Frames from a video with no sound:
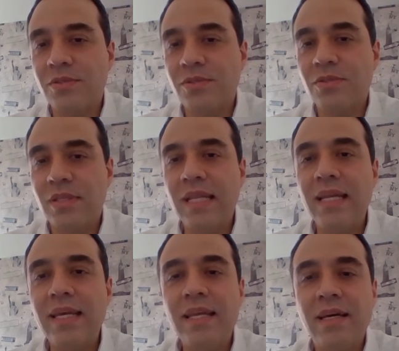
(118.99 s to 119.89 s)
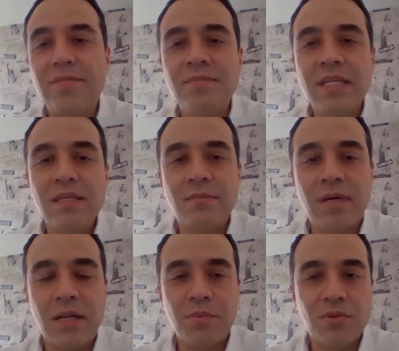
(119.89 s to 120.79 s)
with this
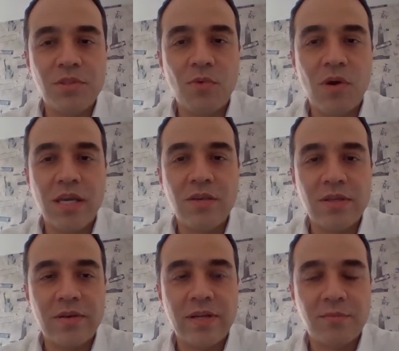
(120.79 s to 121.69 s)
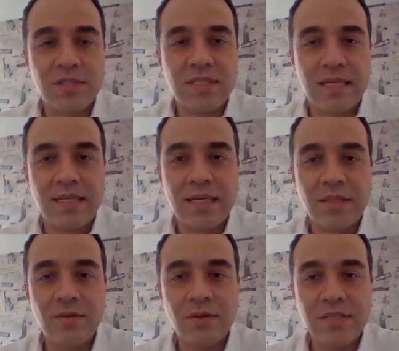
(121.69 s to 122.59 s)
infrastructure quality. We have